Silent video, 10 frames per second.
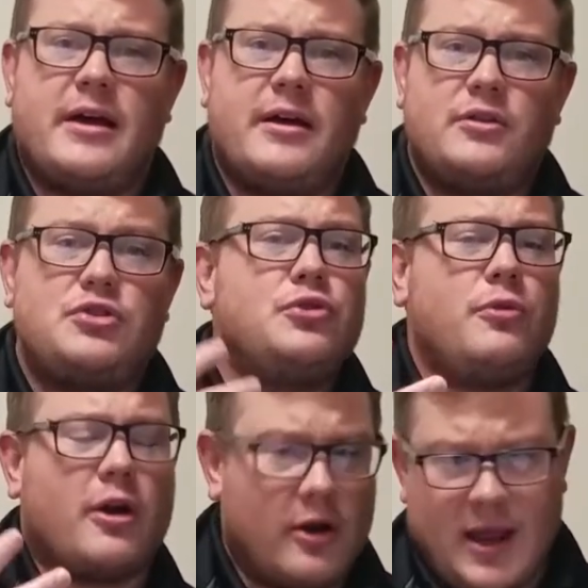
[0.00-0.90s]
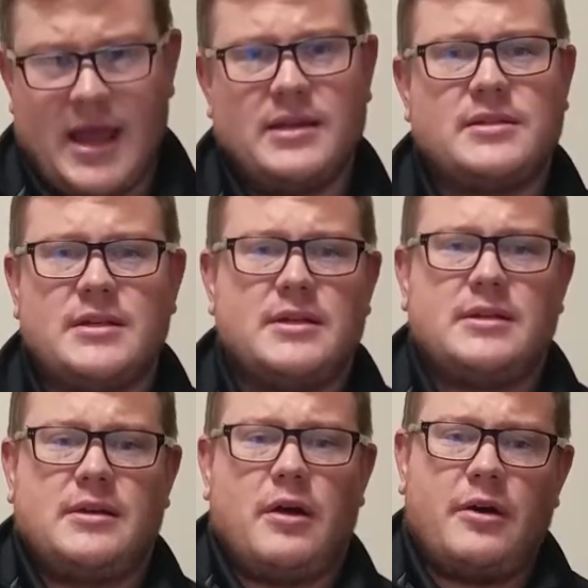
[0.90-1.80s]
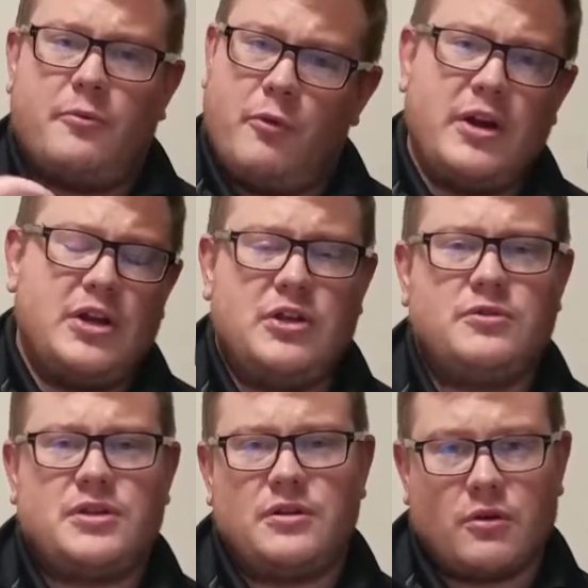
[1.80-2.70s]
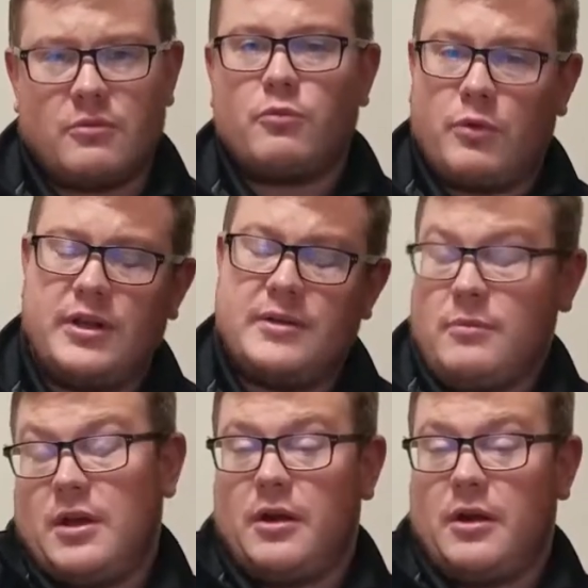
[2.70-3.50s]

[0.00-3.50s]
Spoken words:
2 hurricanes, one in Houston, or really,